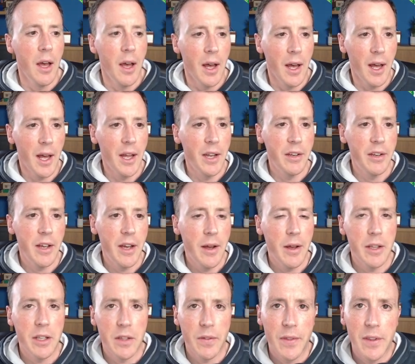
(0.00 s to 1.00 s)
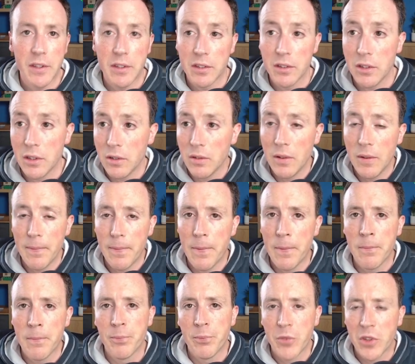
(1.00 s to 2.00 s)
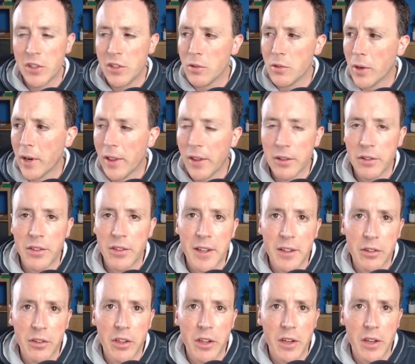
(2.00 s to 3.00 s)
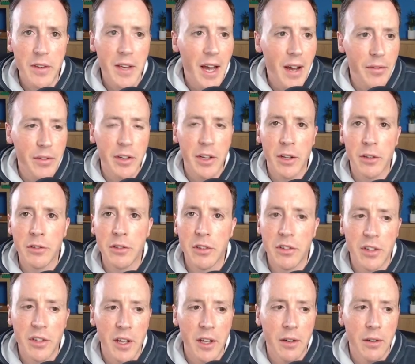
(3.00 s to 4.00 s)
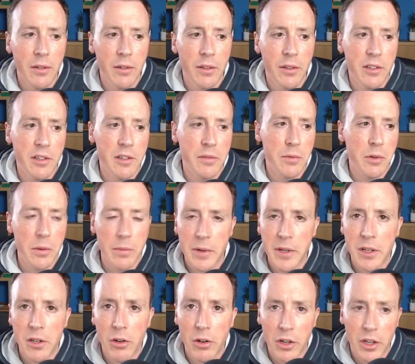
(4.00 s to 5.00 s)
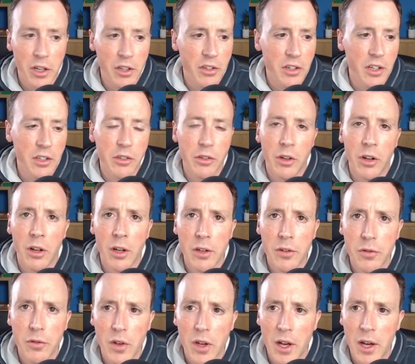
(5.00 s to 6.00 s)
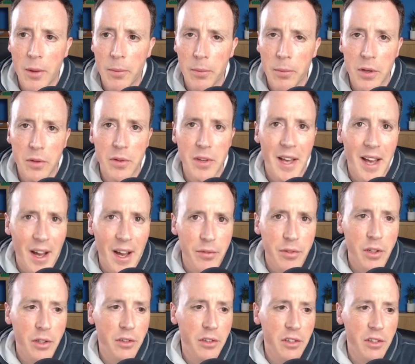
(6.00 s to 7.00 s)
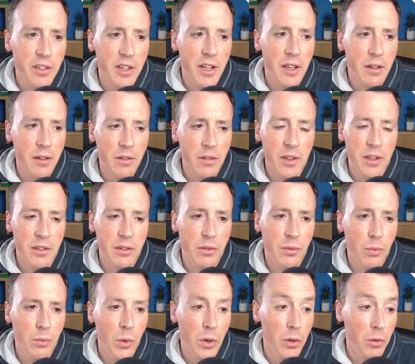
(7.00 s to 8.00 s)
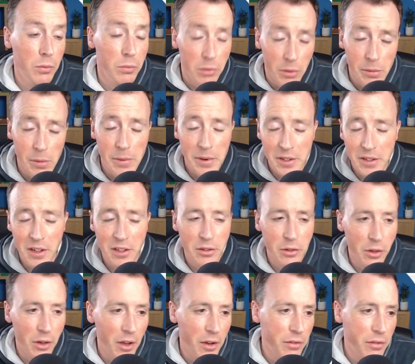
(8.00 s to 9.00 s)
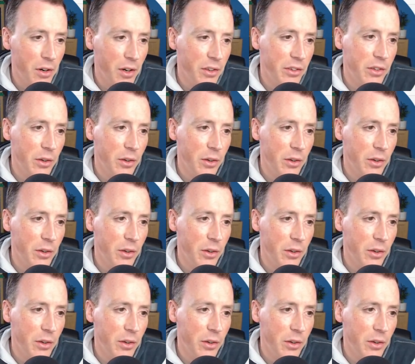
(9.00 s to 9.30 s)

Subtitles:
And this is one of those things that if you haven't noticed it, this is probably not going to change your life. But if you have noticed it, this will probably change your life, right?